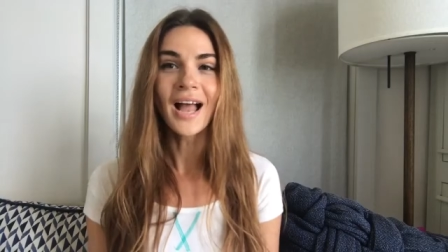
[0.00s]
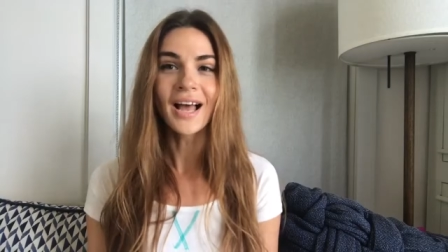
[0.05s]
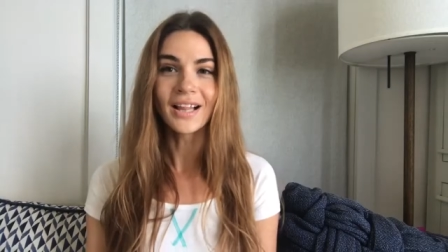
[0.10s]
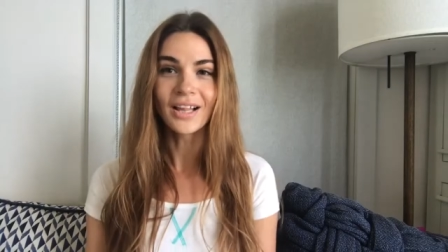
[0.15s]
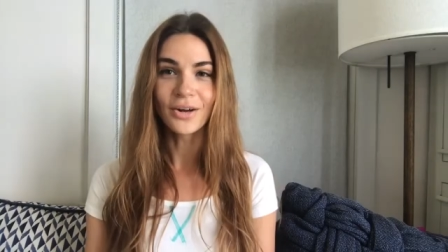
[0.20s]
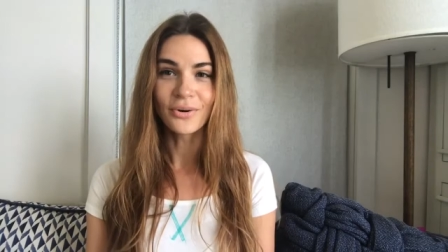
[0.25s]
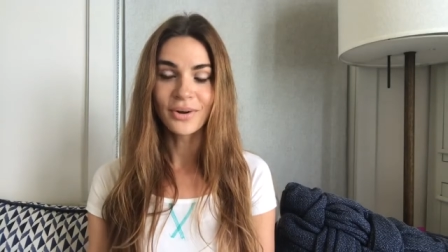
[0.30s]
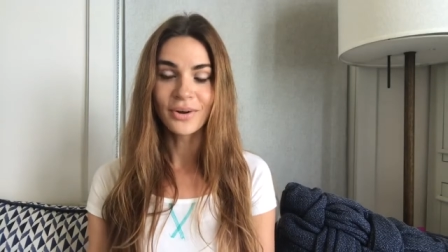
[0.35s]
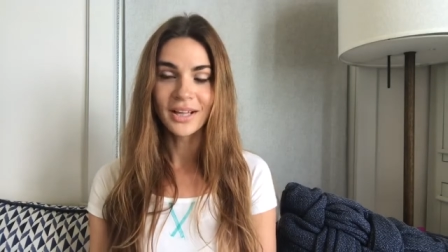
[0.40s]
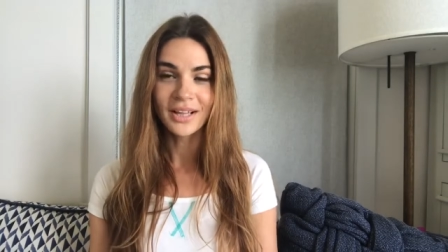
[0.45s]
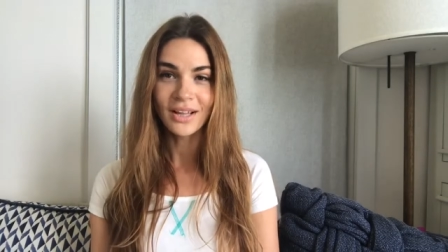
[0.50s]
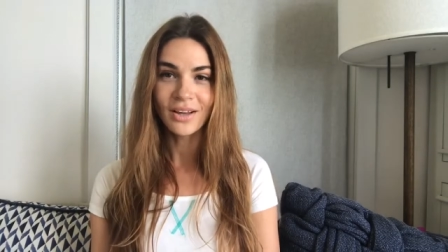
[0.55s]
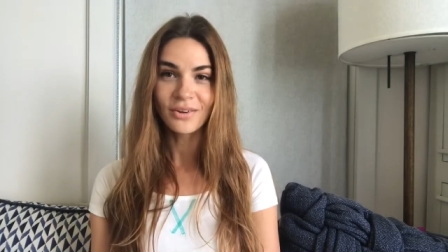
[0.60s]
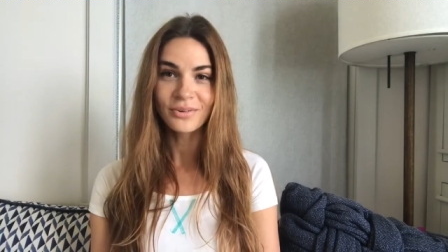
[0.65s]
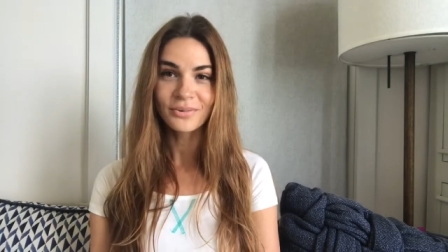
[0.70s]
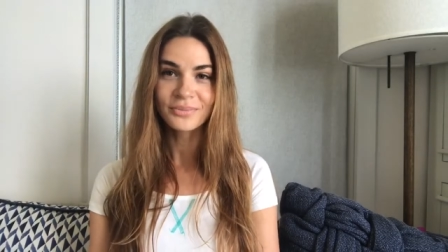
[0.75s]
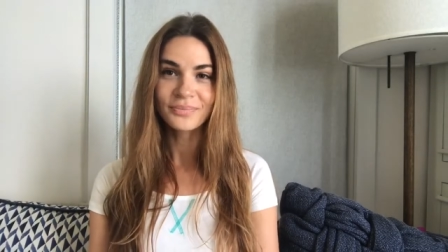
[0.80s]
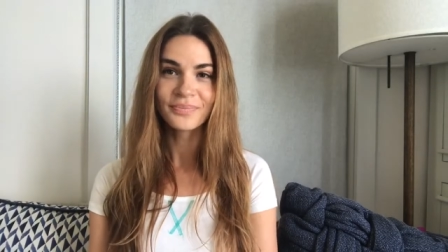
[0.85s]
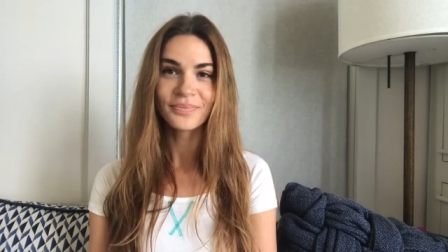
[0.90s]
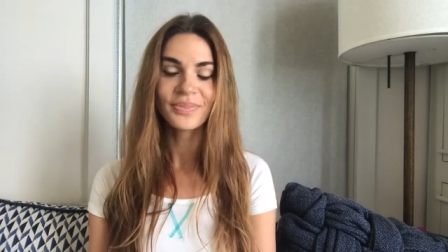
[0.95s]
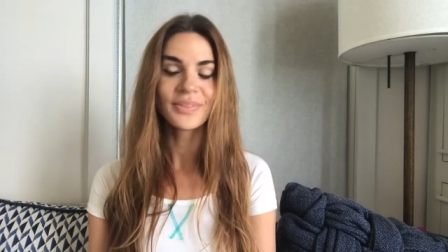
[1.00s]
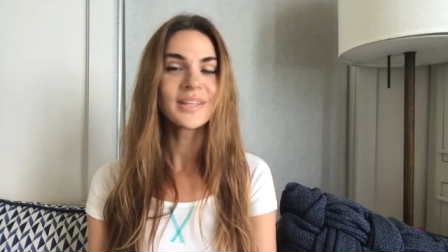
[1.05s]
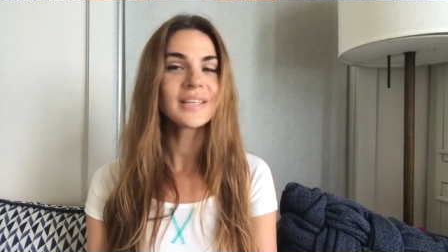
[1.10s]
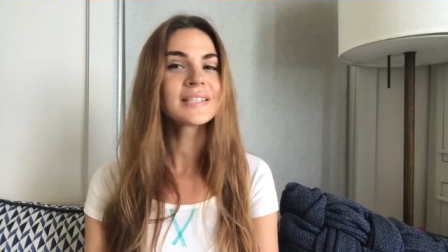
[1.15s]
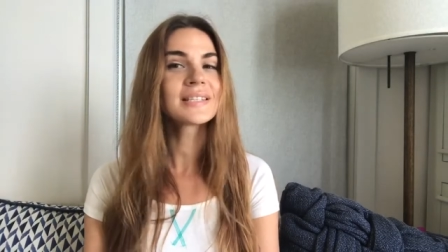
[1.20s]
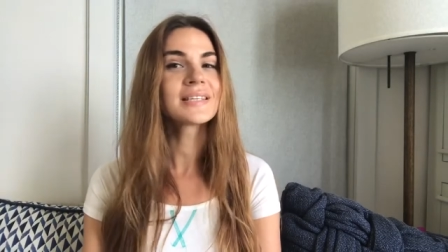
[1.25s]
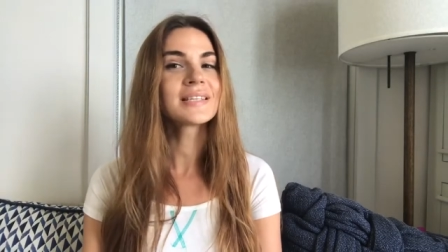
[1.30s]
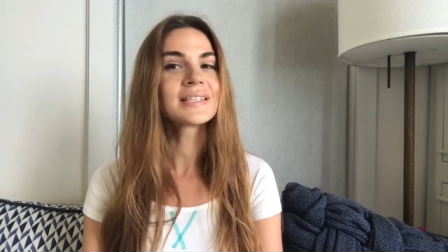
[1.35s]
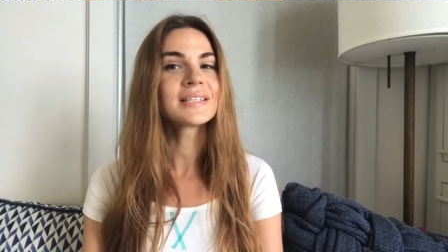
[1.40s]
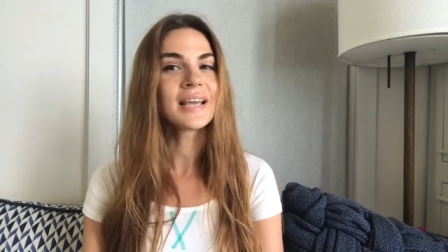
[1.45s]
Hello, hello,
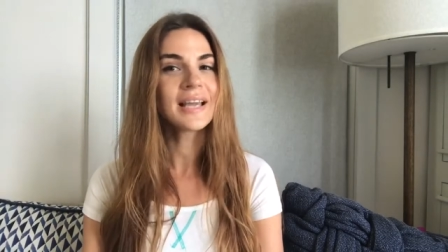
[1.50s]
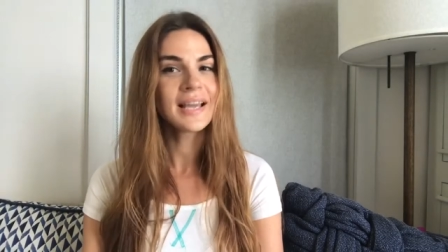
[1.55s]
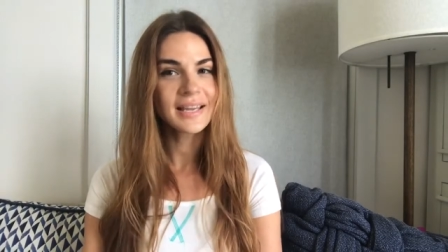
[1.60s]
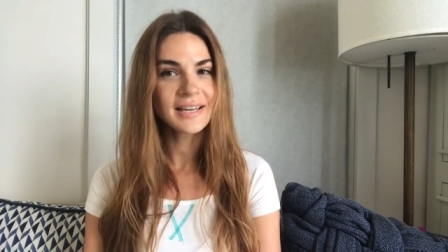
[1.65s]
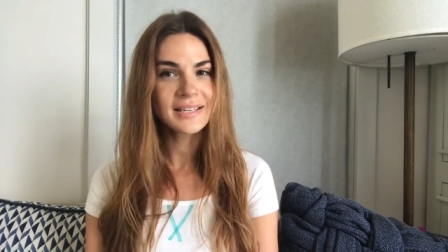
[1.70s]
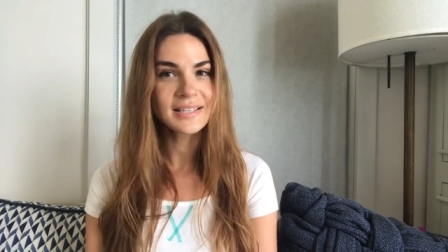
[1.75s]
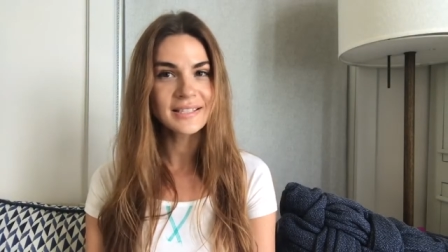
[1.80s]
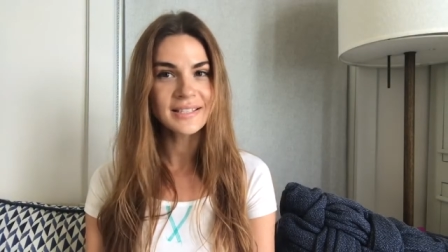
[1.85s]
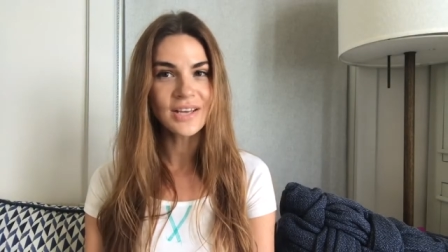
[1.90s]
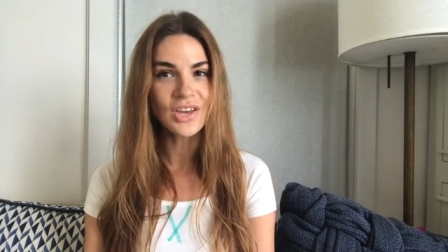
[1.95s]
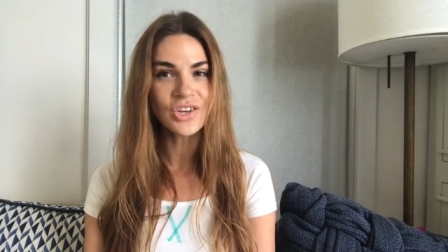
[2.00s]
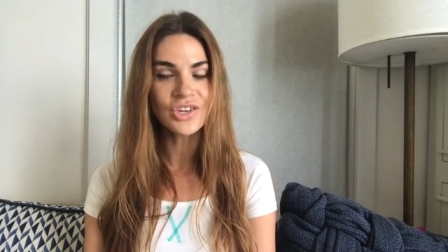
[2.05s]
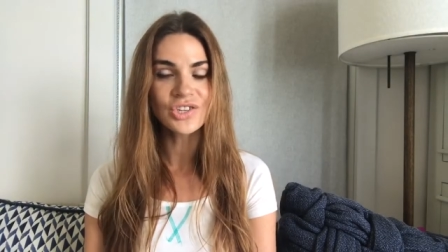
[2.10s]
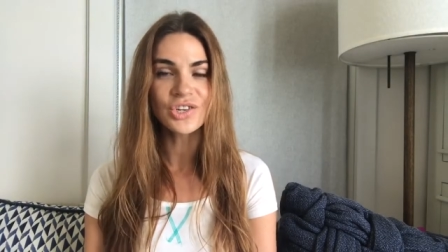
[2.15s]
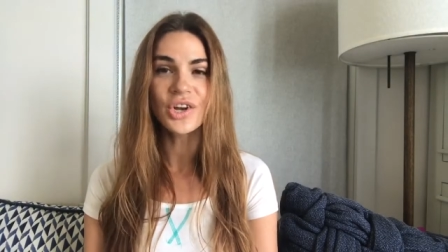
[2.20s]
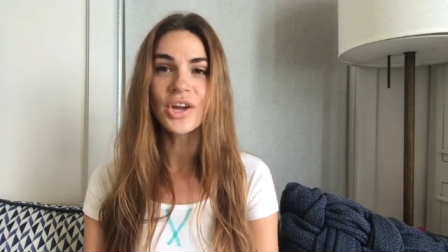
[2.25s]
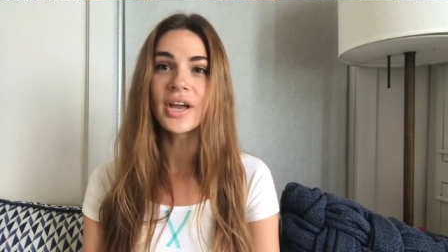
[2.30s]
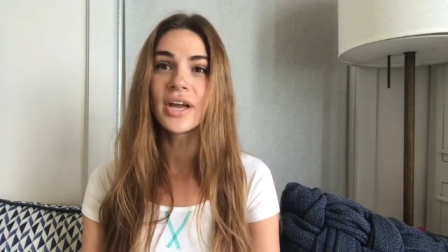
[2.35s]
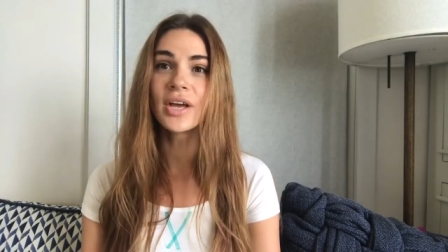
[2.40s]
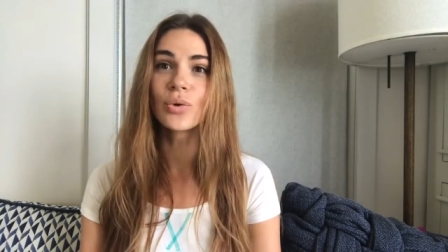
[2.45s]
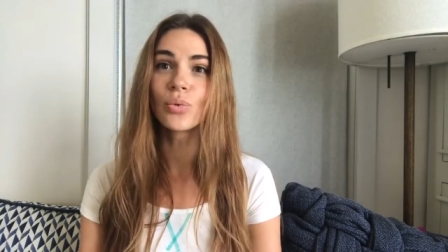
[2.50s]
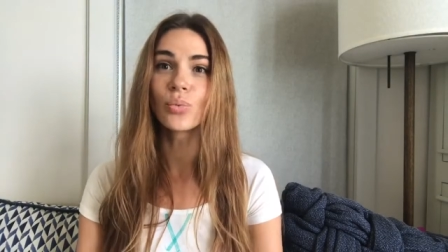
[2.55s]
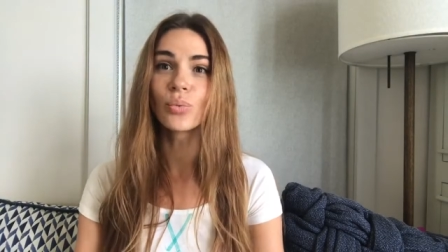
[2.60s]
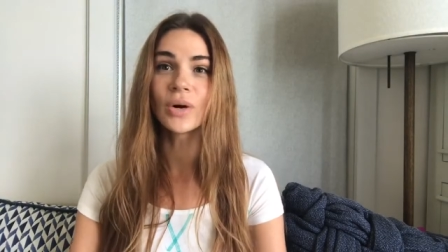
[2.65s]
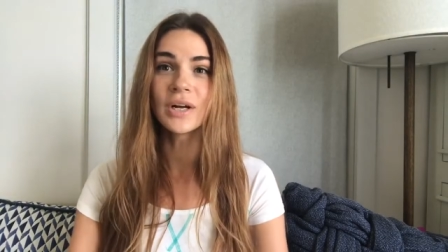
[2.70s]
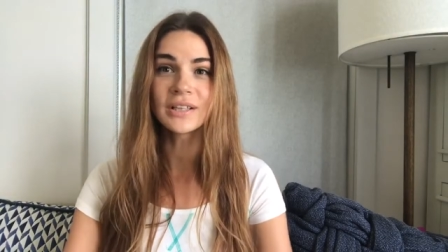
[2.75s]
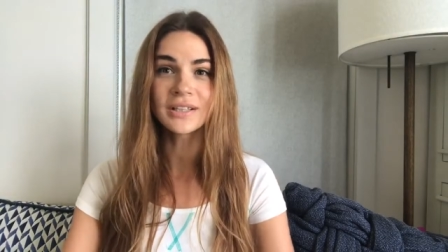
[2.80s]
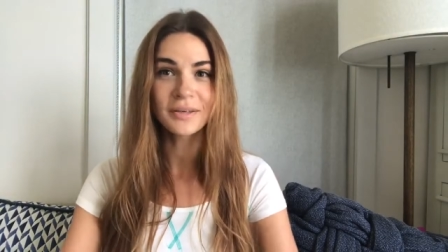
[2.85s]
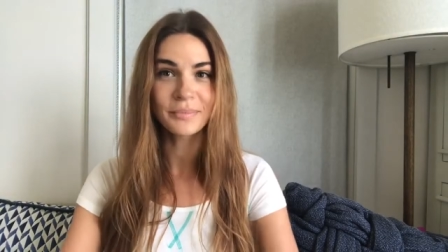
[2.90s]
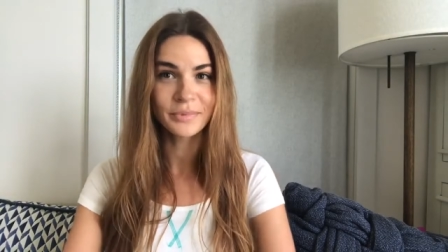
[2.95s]
this is Anastasia and
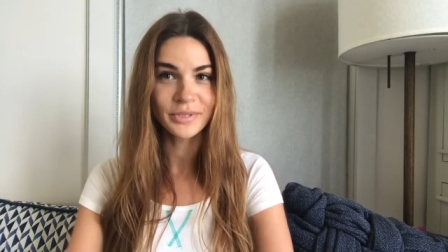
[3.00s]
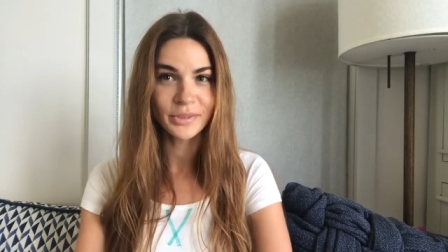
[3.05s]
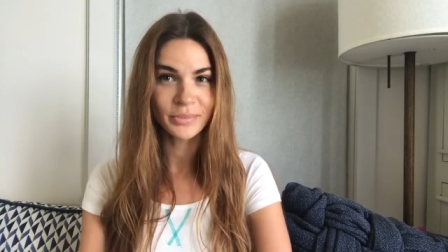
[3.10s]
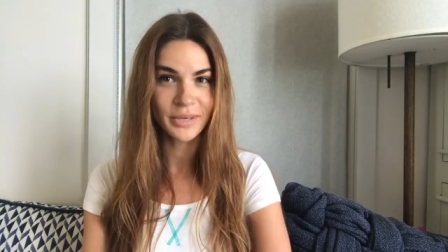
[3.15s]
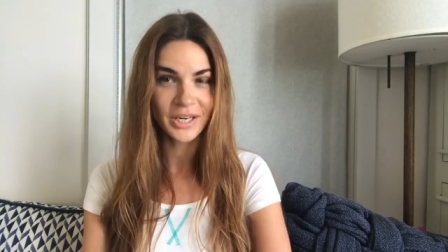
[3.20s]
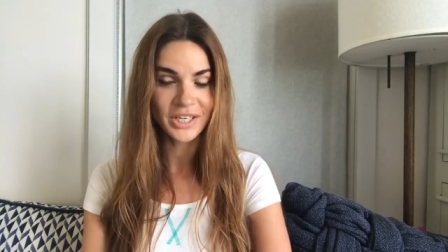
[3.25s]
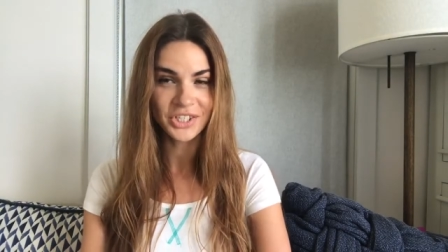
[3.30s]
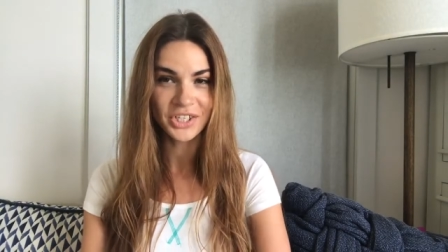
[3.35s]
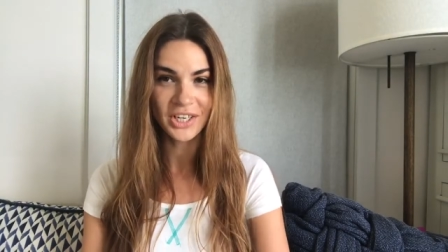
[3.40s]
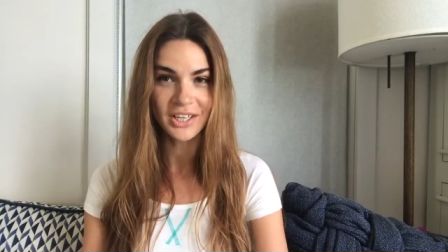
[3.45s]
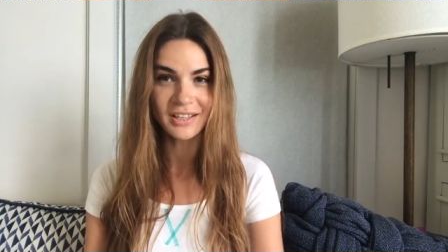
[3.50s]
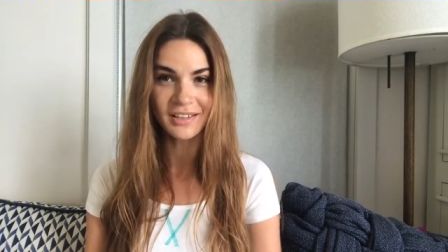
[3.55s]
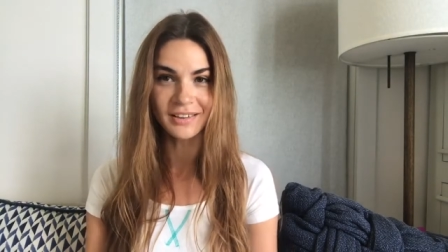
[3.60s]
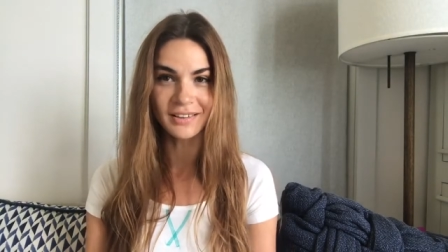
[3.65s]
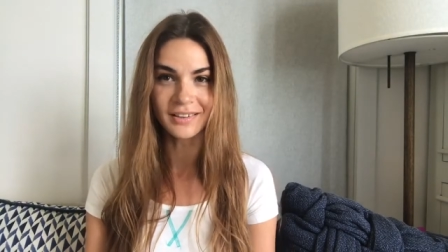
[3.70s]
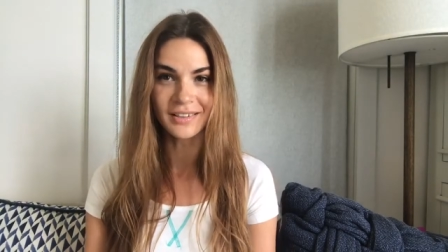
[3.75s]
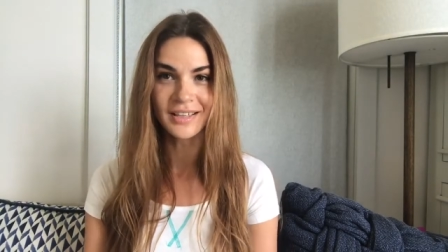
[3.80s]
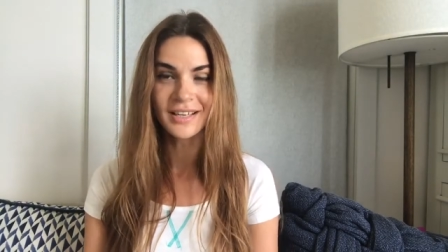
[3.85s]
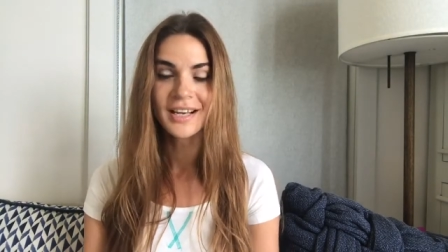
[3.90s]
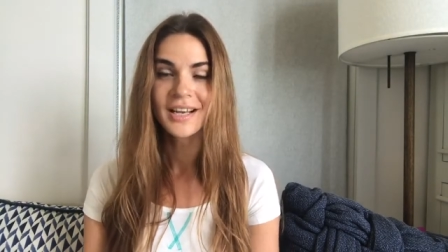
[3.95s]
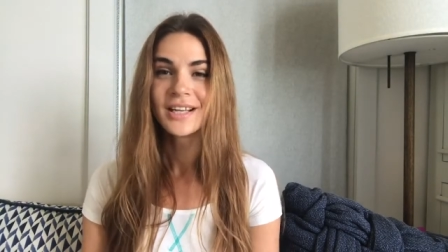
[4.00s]
welcome to my channel.